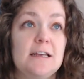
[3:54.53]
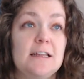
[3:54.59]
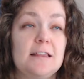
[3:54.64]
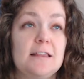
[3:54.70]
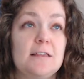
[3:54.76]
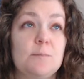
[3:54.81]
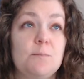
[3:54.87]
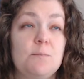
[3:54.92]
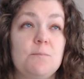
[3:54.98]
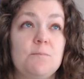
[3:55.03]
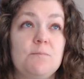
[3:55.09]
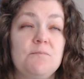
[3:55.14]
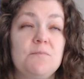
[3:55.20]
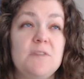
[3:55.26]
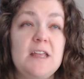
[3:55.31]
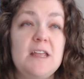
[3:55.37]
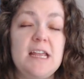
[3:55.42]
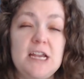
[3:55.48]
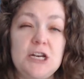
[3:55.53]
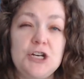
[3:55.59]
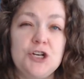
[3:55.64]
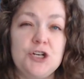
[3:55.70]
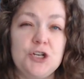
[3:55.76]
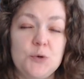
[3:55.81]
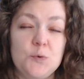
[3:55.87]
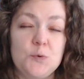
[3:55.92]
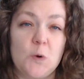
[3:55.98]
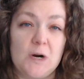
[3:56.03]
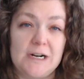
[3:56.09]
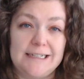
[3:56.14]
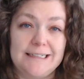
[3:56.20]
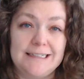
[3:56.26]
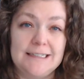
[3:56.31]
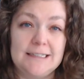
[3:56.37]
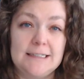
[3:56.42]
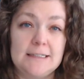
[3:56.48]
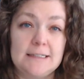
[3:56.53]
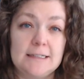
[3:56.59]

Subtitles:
the issue was,